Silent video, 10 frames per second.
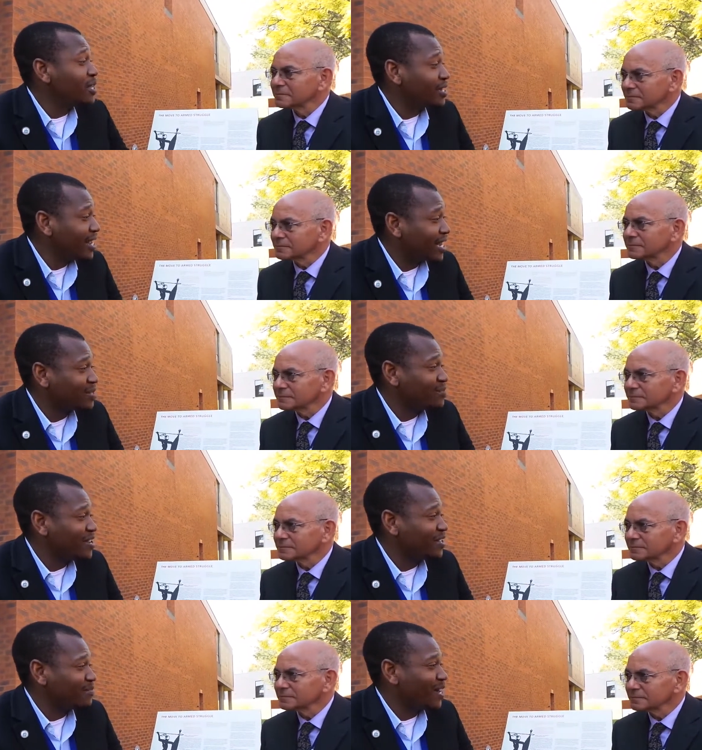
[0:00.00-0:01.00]
Speaker 1: their
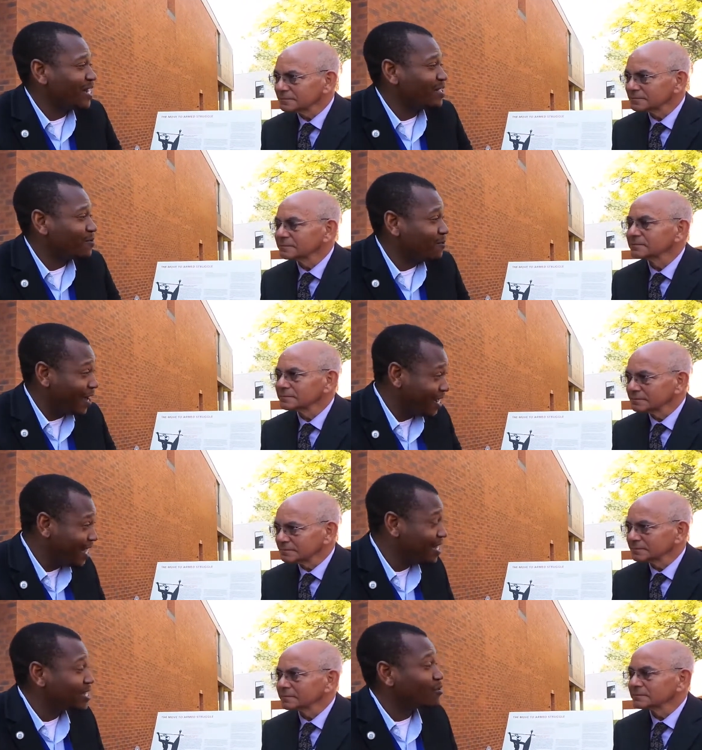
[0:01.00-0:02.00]
taxpayers' money to
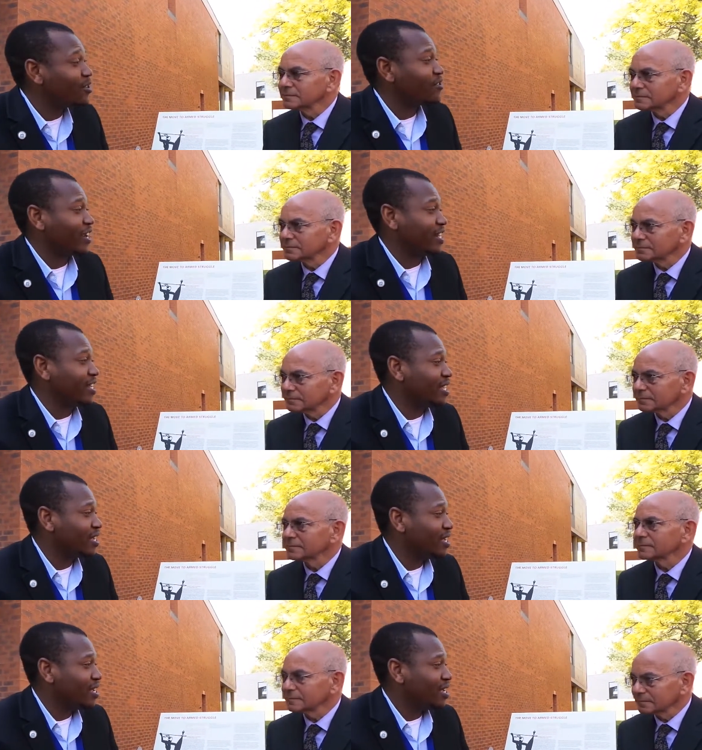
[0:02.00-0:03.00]
finance our training.
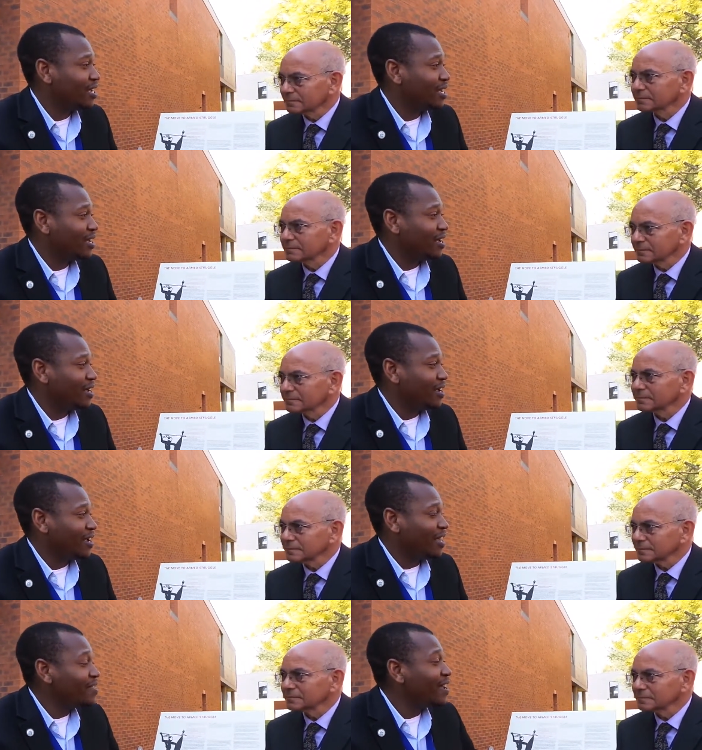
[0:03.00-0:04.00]

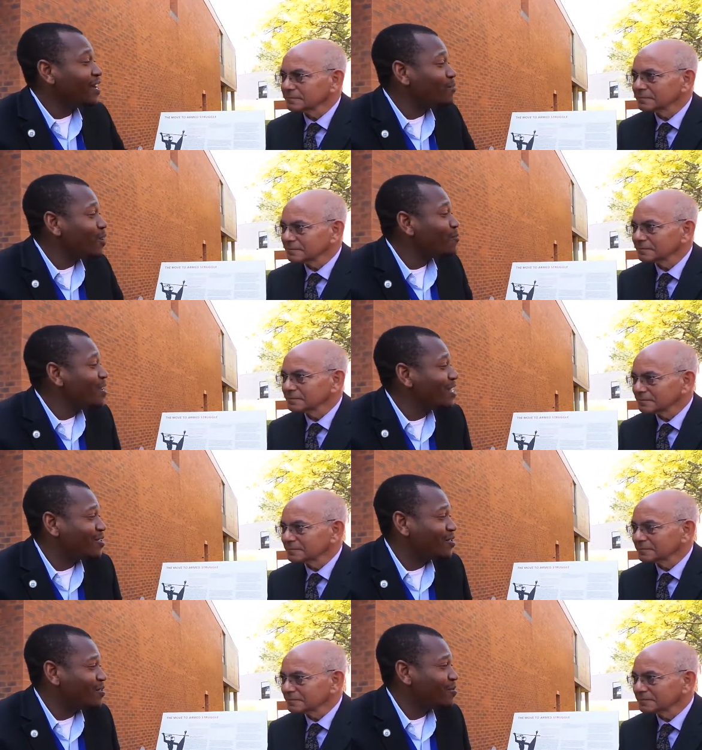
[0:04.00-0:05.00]
And then what we need to
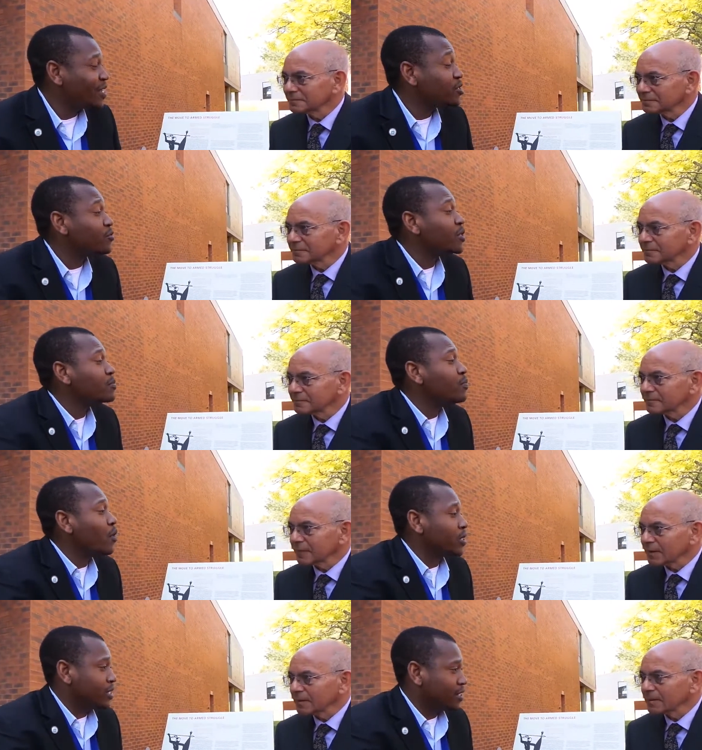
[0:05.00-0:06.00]
do is to
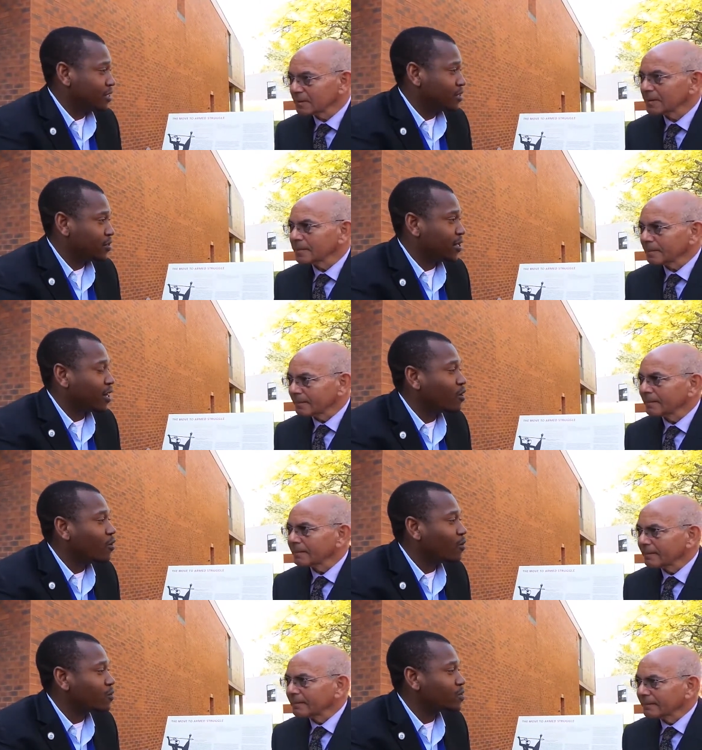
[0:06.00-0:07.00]
respond to their
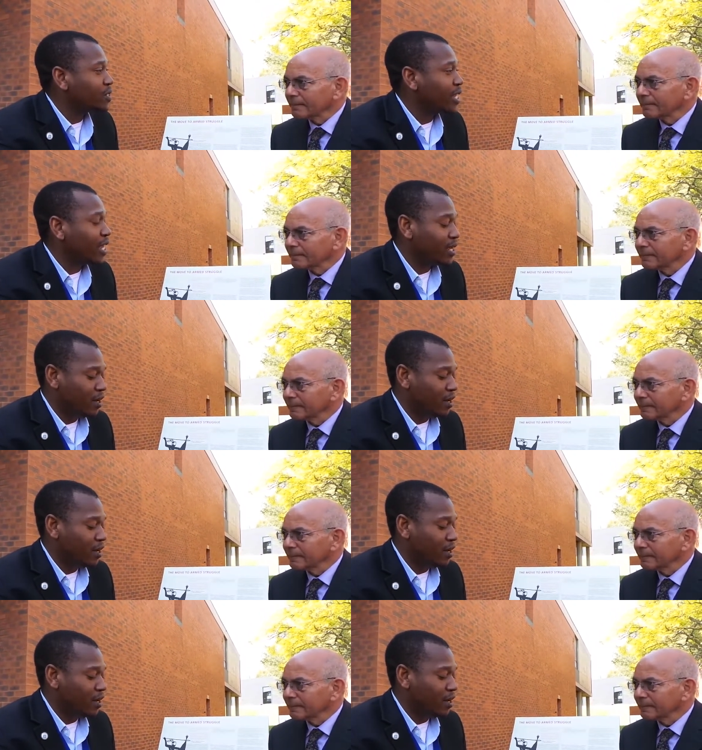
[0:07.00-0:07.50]
call to say,